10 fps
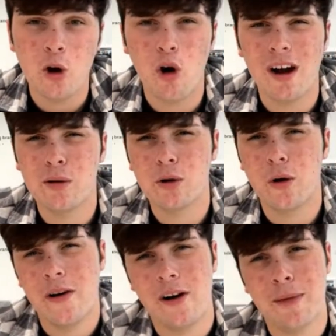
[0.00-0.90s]
or I will go
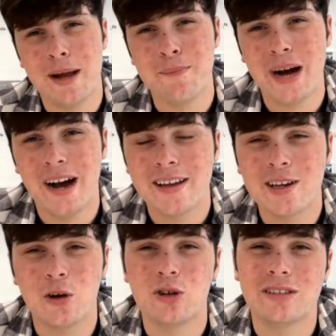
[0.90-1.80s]
out on my
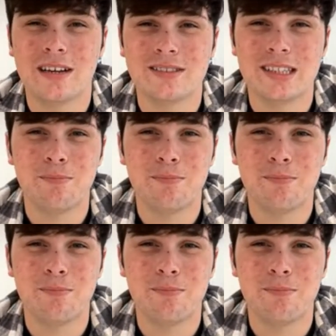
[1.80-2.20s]
bike, or go down to the